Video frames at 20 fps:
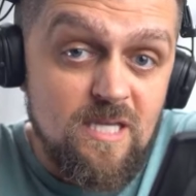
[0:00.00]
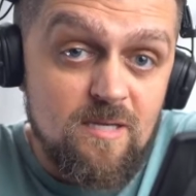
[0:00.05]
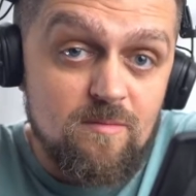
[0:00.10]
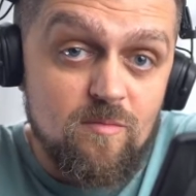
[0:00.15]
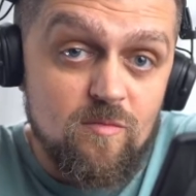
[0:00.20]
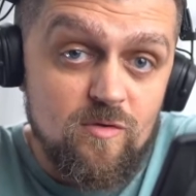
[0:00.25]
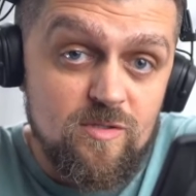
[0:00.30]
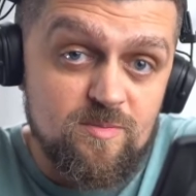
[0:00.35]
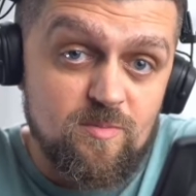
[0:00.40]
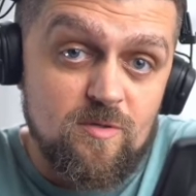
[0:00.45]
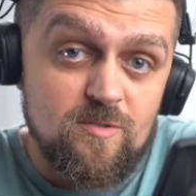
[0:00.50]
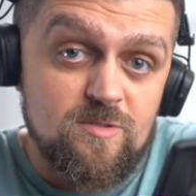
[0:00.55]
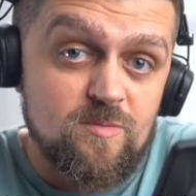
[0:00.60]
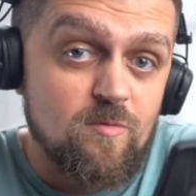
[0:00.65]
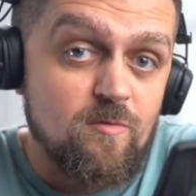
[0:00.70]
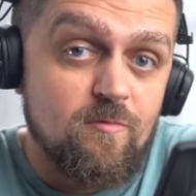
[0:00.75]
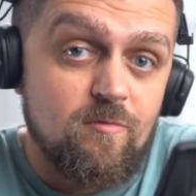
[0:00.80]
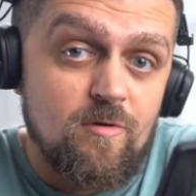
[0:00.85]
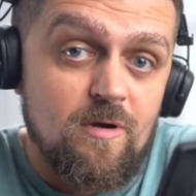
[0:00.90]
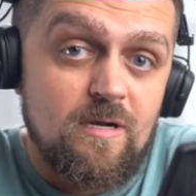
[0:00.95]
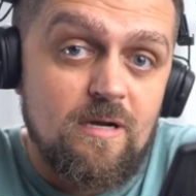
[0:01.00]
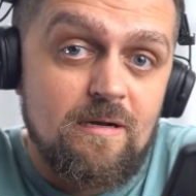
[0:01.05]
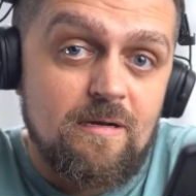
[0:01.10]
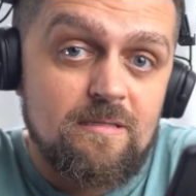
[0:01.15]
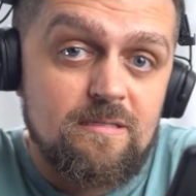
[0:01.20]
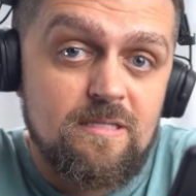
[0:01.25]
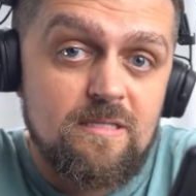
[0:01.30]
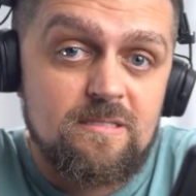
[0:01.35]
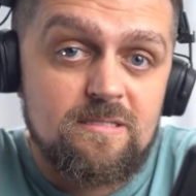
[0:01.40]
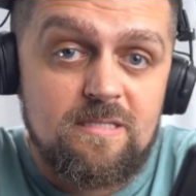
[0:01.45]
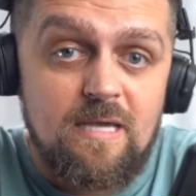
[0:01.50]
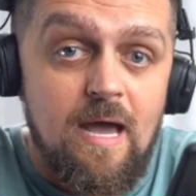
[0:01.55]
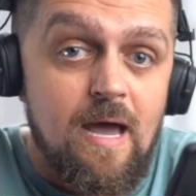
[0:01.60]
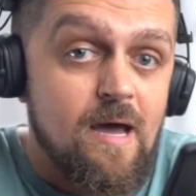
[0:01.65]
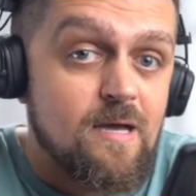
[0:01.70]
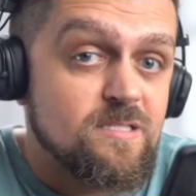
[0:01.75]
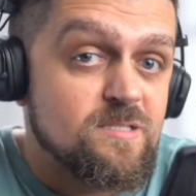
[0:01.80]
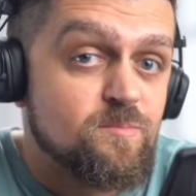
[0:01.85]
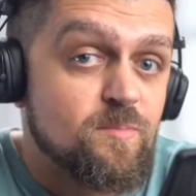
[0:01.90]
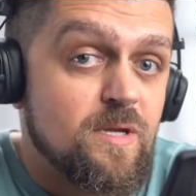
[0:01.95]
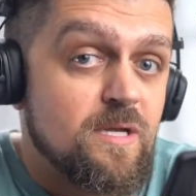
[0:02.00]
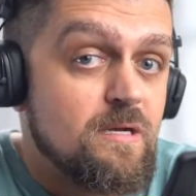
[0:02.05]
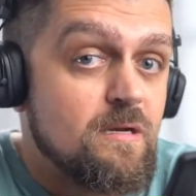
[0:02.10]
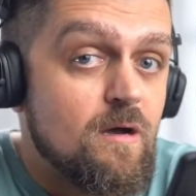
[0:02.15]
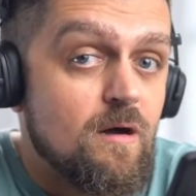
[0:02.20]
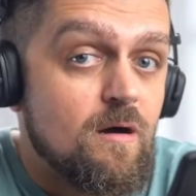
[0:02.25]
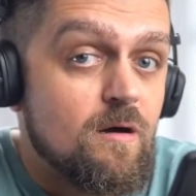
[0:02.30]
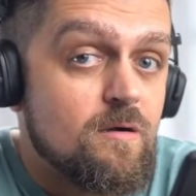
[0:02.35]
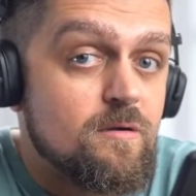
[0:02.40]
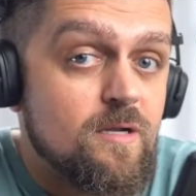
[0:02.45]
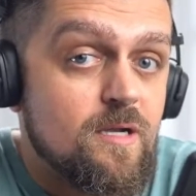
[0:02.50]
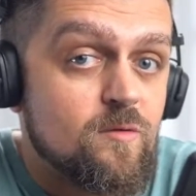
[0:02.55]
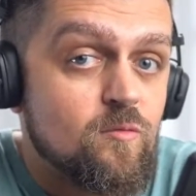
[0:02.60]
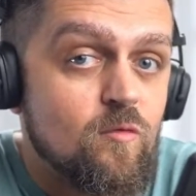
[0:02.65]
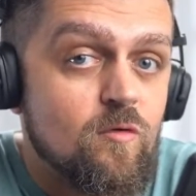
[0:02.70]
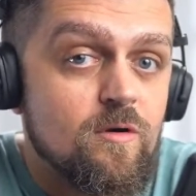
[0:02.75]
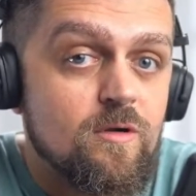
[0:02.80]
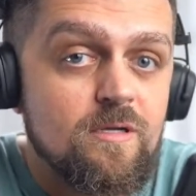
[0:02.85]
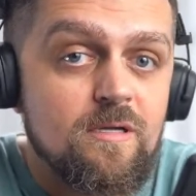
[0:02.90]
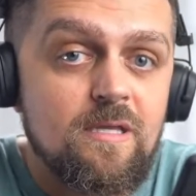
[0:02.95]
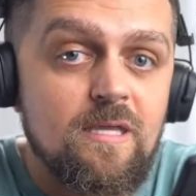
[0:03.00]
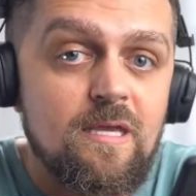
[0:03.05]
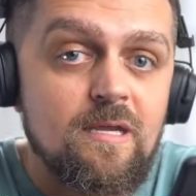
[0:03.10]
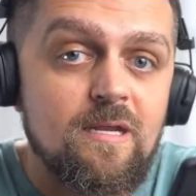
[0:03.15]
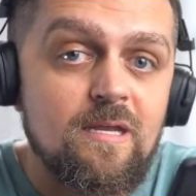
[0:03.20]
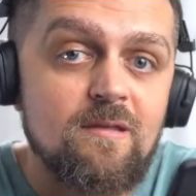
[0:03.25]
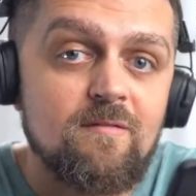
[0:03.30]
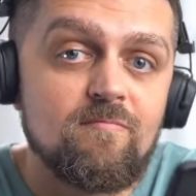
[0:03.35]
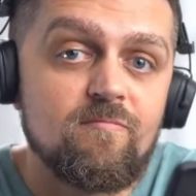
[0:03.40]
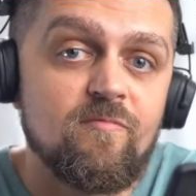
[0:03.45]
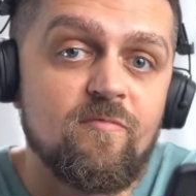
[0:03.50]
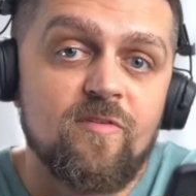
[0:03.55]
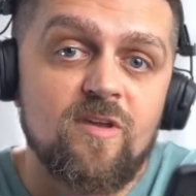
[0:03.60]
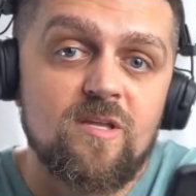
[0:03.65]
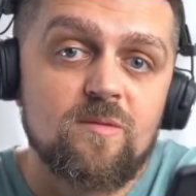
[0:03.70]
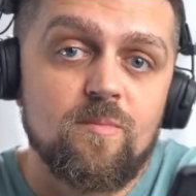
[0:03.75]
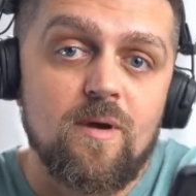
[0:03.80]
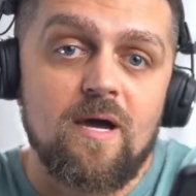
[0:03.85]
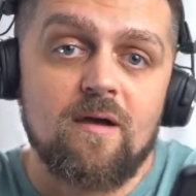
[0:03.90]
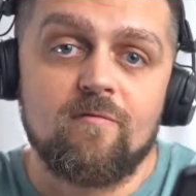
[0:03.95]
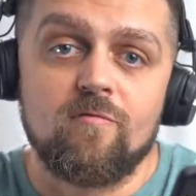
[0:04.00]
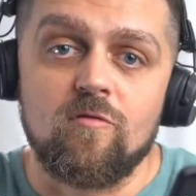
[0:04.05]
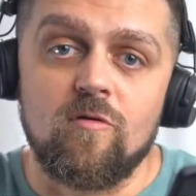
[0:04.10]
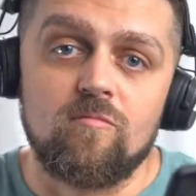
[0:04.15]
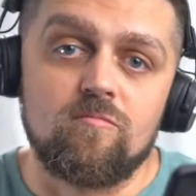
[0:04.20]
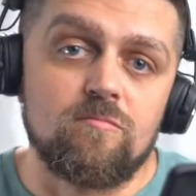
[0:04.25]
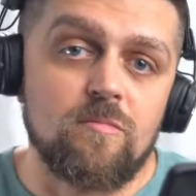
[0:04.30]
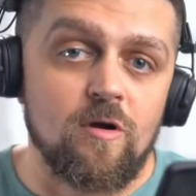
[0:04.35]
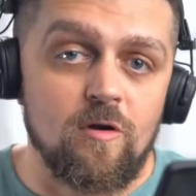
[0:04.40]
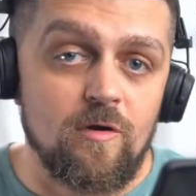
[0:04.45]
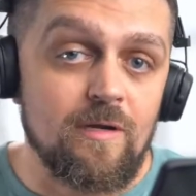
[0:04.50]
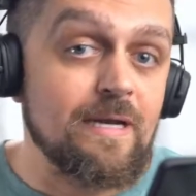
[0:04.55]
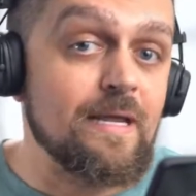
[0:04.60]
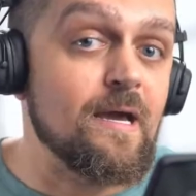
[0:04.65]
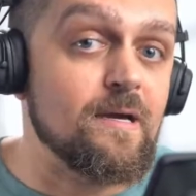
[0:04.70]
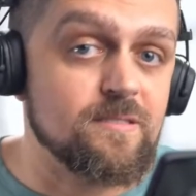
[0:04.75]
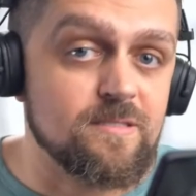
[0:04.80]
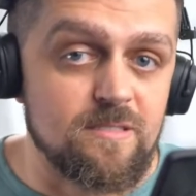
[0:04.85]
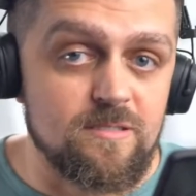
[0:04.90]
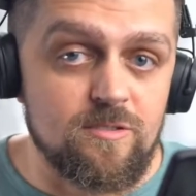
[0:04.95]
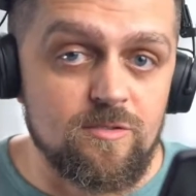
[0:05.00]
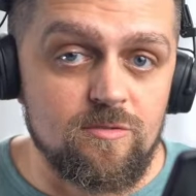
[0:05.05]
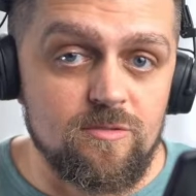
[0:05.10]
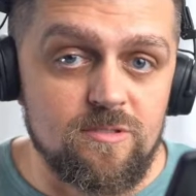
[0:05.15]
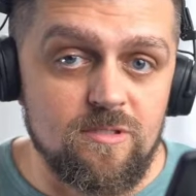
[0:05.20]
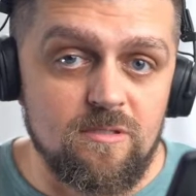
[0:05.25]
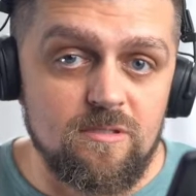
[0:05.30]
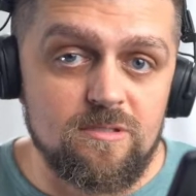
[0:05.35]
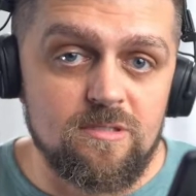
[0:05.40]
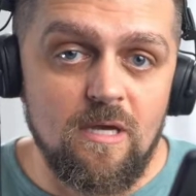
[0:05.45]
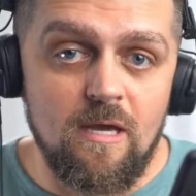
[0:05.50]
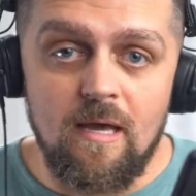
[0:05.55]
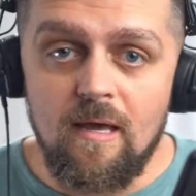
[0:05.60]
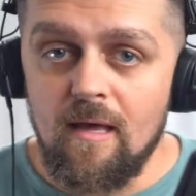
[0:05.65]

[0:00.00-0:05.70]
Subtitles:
responsible for analytics has been hard at work getting feedback from early access users.